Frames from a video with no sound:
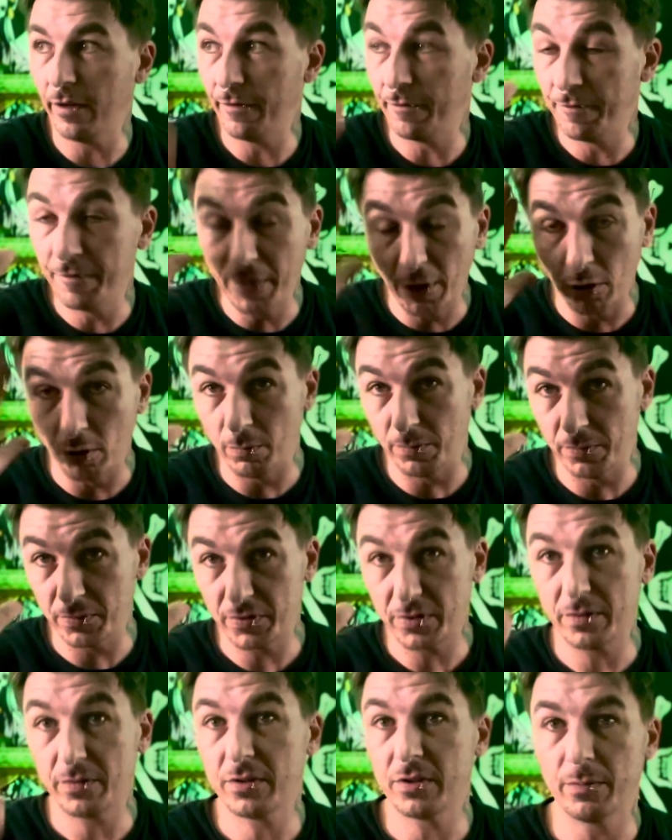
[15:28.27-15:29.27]

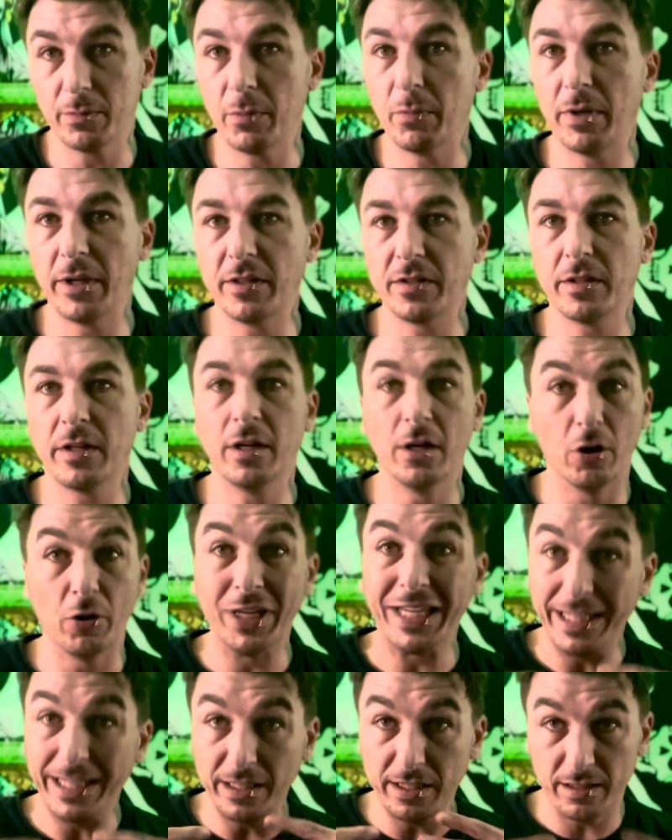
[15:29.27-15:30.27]
films some amazing, you know,
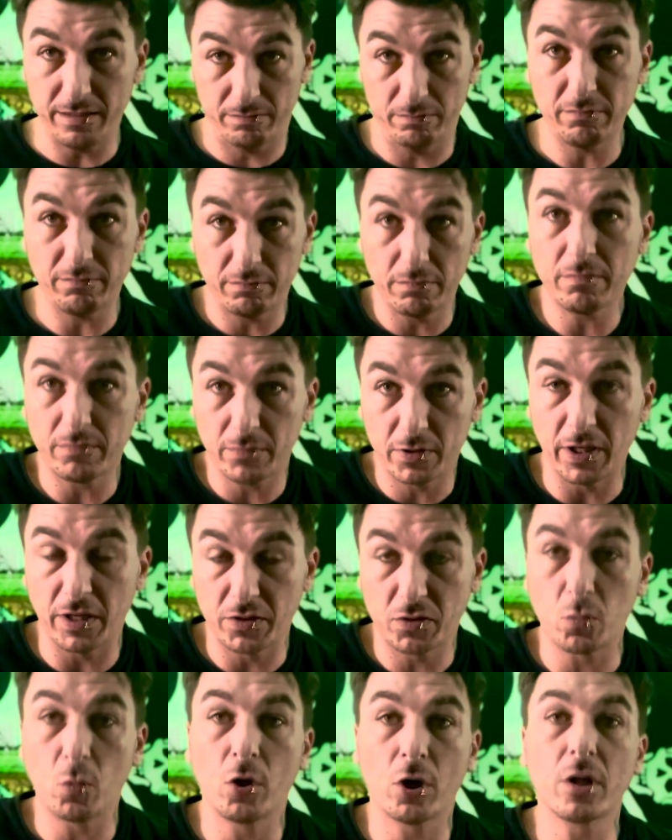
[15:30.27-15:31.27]
he
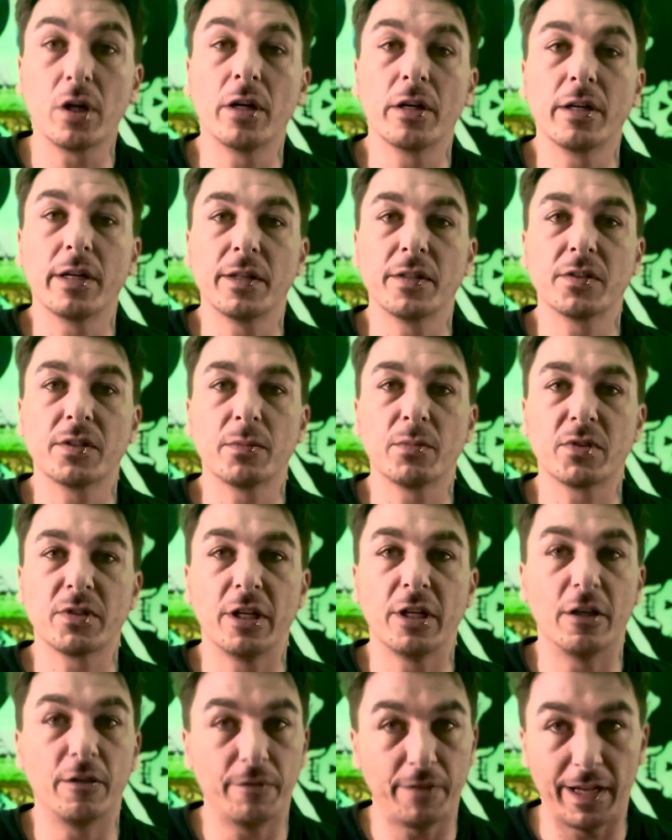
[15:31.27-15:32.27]
does work on guns
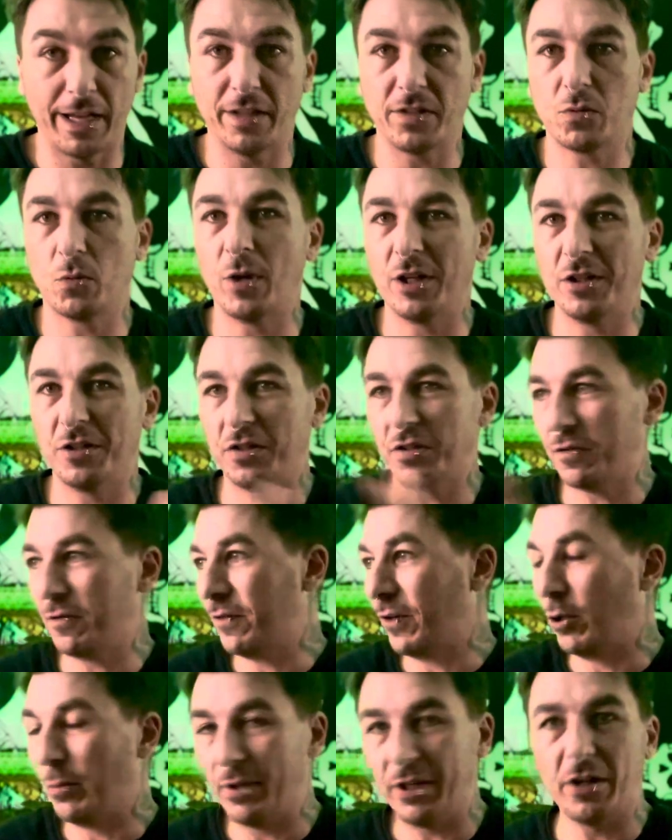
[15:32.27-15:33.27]
himself as well as
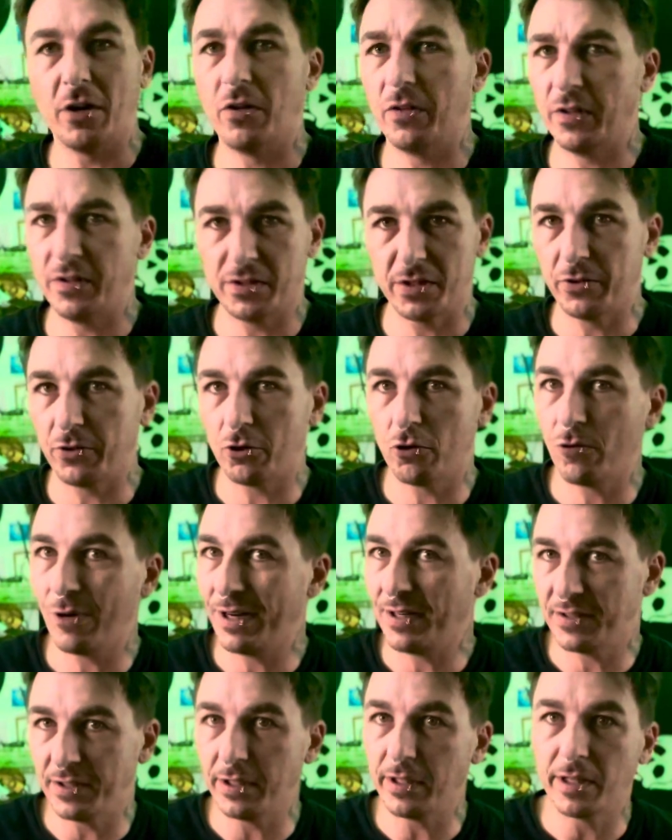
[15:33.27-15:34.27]
filming all these other
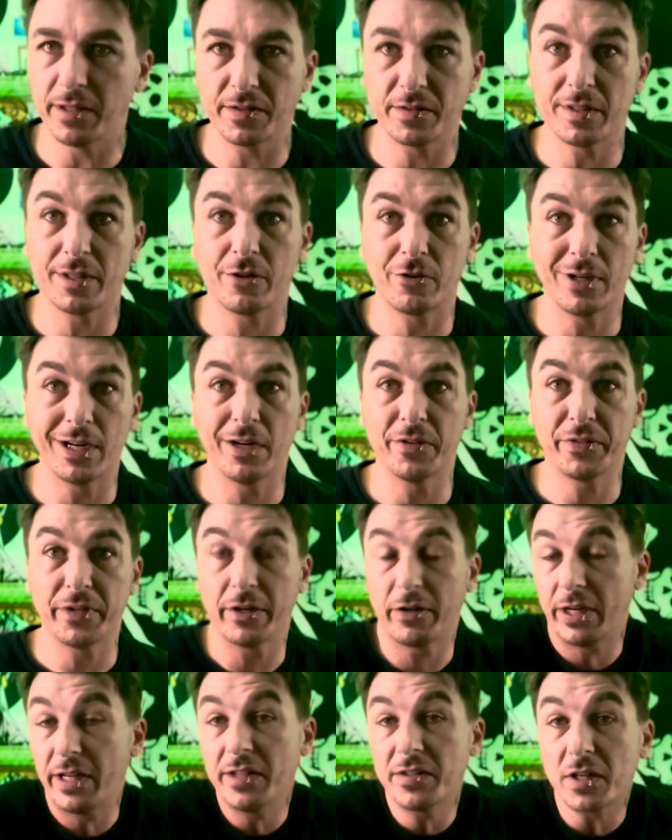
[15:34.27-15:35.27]
crazy guns that are out there.
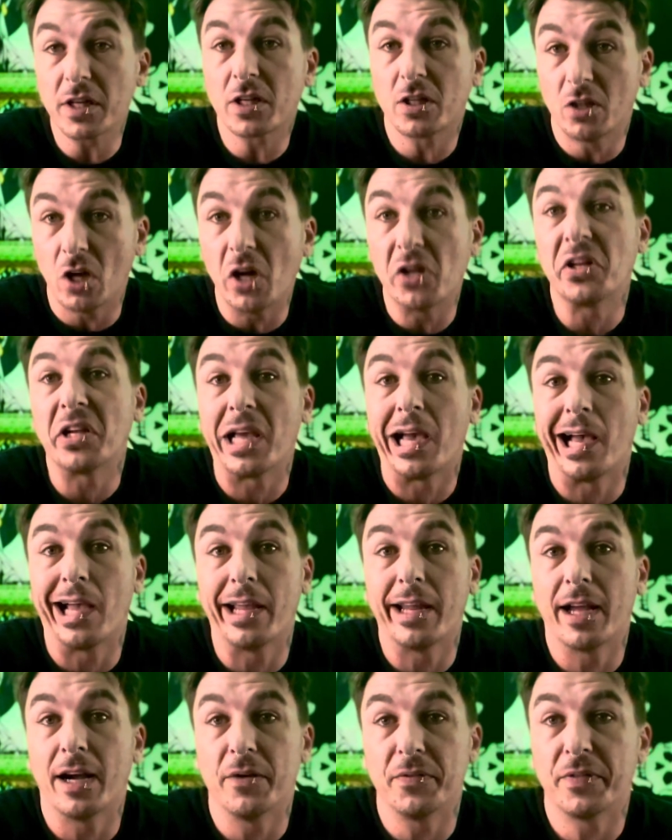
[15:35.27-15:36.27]
He's a gun guy
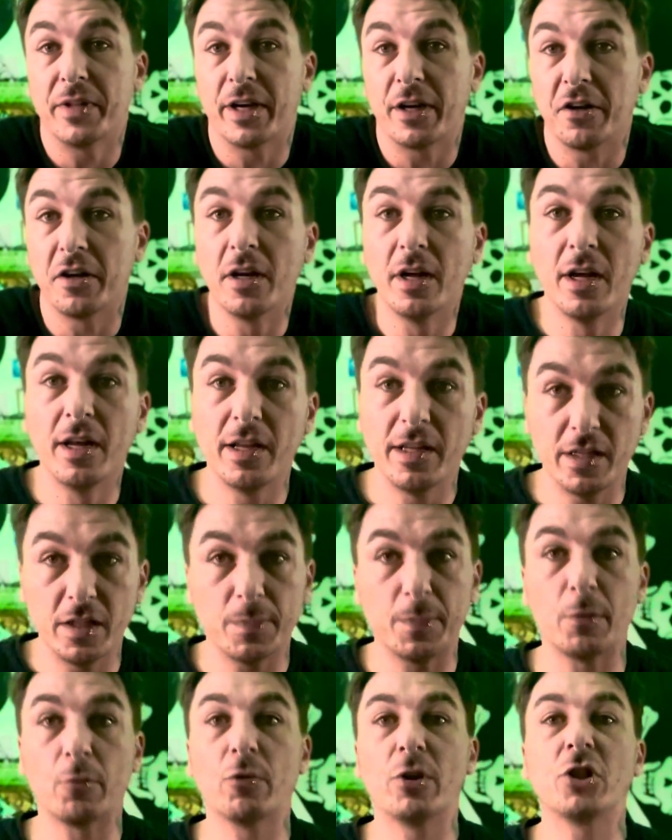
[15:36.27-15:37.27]
out there. He's
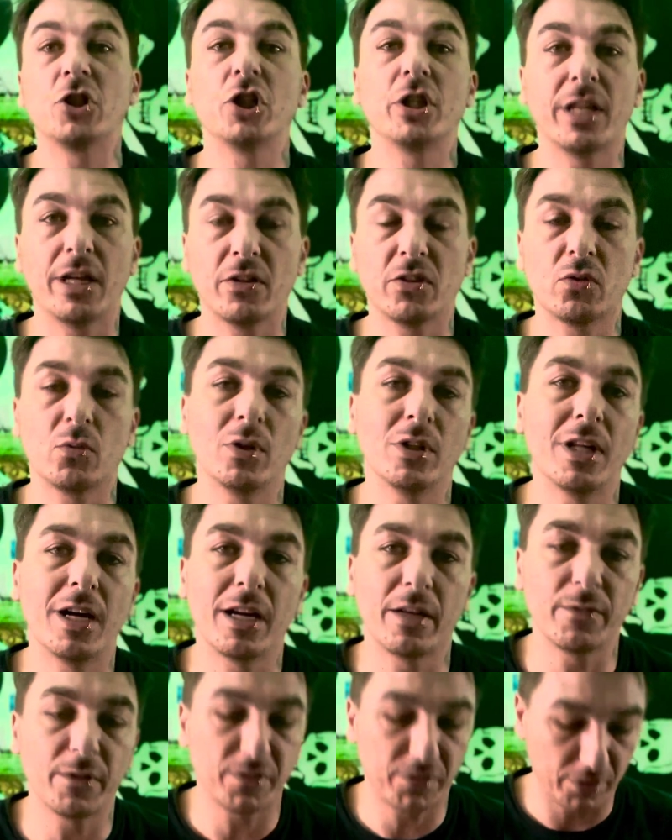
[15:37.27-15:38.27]
been reaching out to a lot
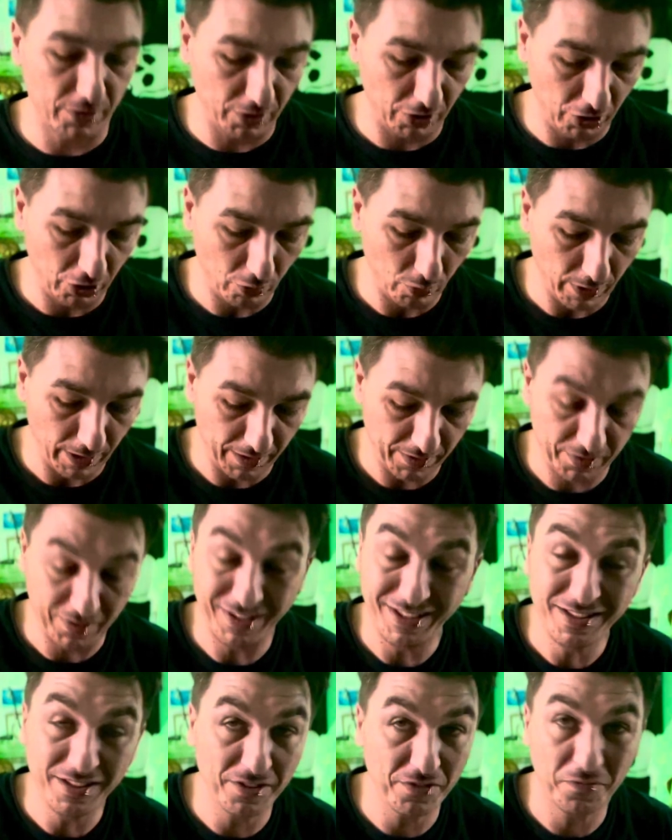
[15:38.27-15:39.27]
of us in the US, and
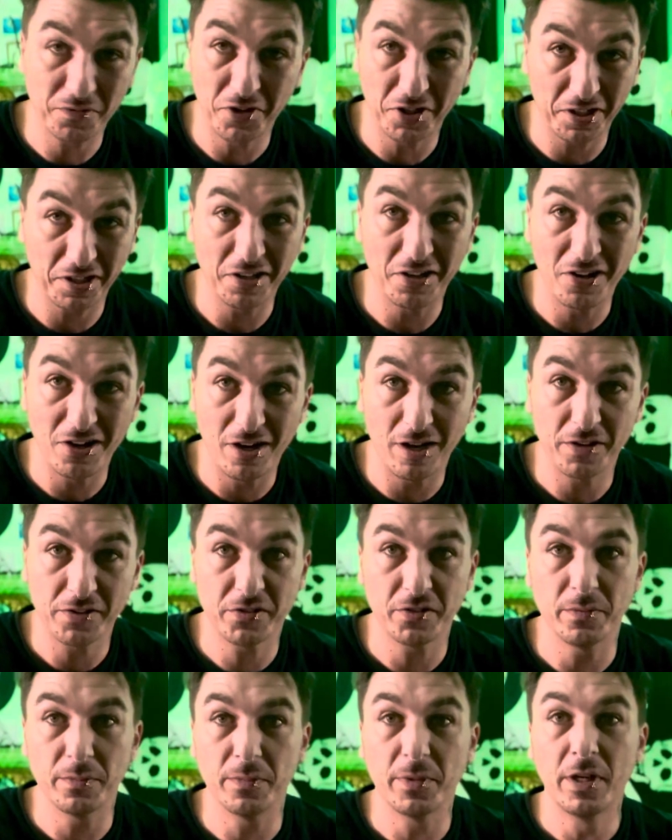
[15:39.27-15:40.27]
he's fucking
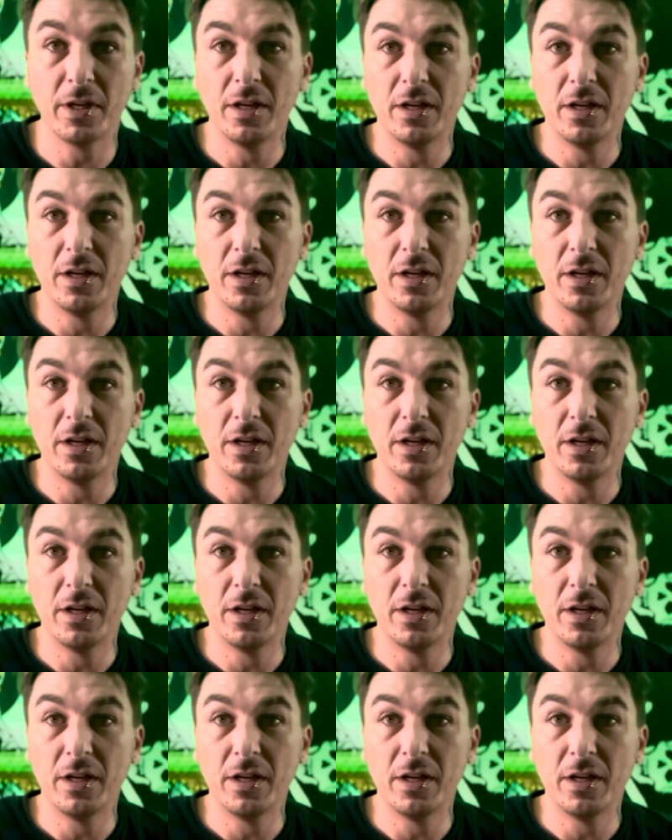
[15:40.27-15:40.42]
awesome.